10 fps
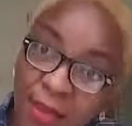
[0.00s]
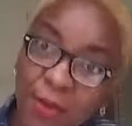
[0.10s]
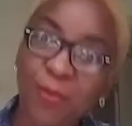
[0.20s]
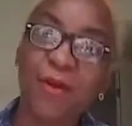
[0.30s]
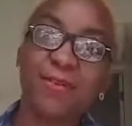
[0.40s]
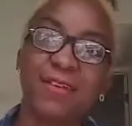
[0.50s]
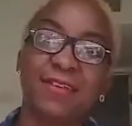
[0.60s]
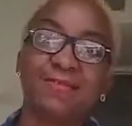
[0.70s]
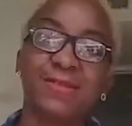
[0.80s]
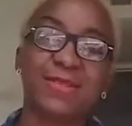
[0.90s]

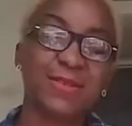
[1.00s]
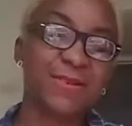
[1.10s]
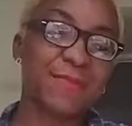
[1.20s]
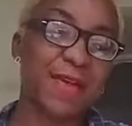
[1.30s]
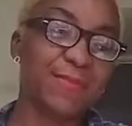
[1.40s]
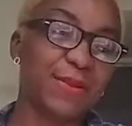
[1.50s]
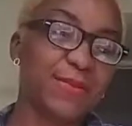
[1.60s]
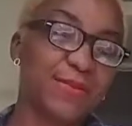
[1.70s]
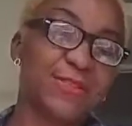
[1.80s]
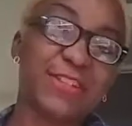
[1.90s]
welcome to my
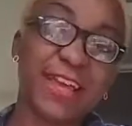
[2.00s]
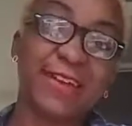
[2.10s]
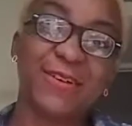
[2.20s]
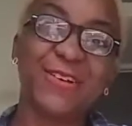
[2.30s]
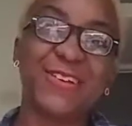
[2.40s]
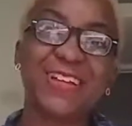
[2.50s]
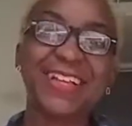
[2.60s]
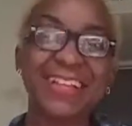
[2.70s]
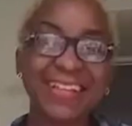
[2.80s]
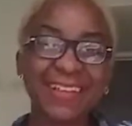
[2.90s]
beautiful channel.
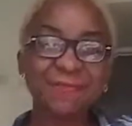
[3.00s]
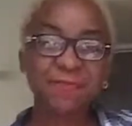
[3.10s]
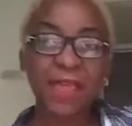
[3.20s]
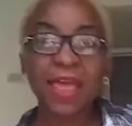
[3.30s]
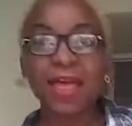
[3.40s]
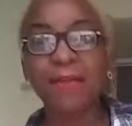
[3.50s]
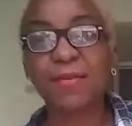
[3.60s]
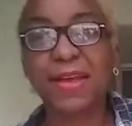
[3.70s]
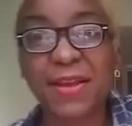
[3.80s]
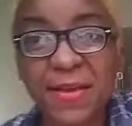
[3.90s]

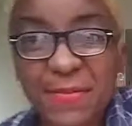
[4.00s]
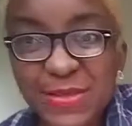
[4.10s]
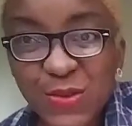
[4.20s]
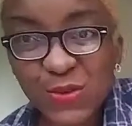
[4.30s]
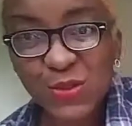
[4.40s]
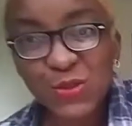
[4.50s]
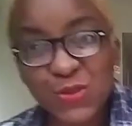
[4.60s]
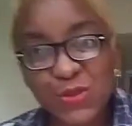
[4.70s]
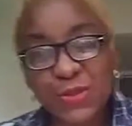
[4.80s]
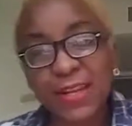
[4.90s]
My name is
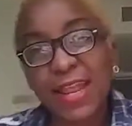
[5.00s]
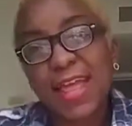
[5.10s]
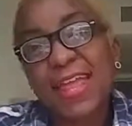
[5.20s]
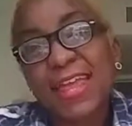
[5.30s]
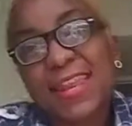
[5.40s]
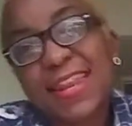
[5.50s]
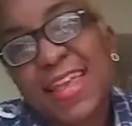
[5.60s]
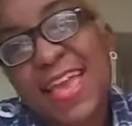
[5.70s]
Oshun, and